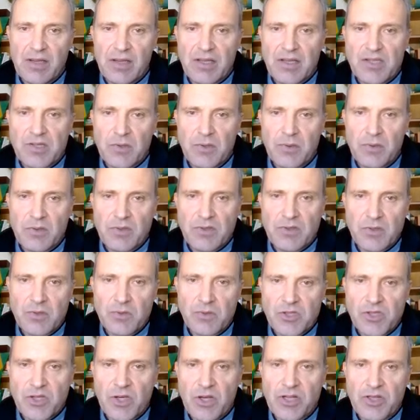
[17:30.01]
So
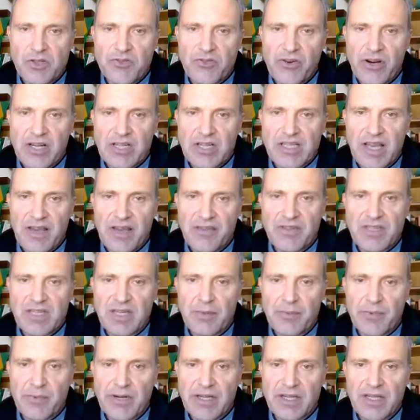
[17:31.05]
certain drugs have
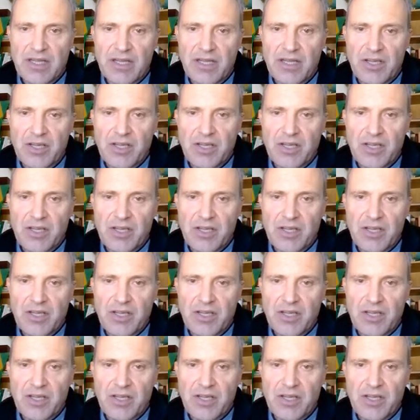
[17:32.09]
separate